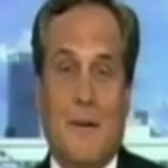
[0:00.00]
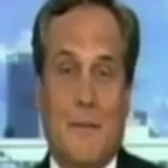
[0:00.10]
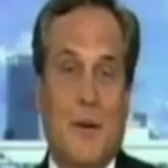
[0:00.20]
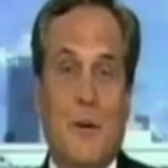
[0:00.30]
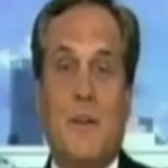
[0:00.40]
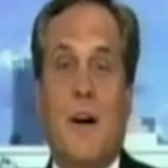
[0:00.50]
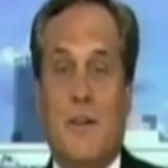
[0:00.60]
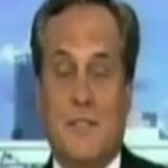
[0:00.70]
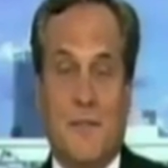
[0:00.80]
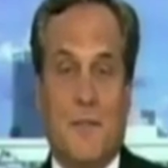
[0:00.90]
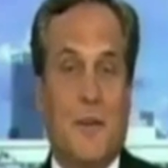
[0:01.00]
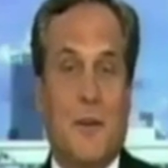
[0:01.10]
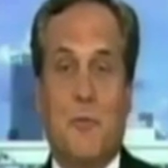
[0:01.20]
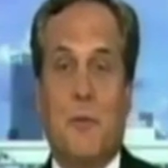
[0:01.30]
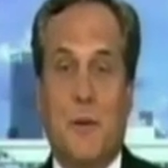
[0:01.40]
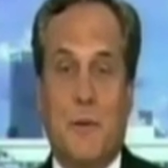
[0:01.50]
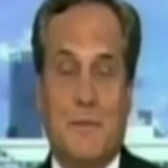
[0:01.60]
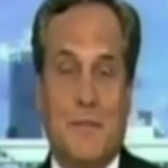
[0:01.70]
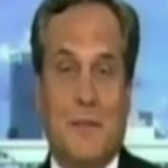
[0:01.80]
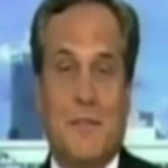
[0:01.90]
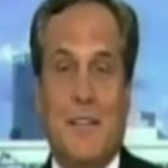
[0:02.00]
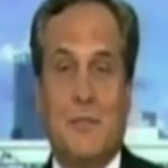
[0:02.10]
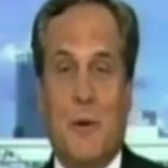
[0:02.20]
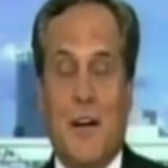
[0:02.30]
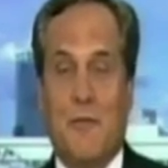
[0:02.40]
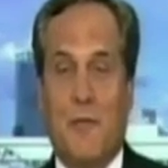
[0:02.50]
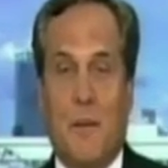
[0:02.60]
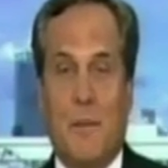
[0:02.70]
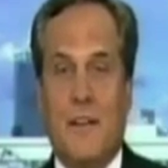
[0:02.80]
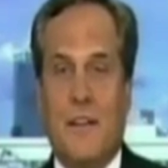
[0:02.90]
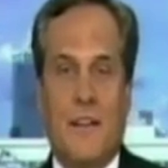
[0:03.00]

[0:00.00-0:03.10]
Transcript: I mean, who knows? If they're only 3 days away from it,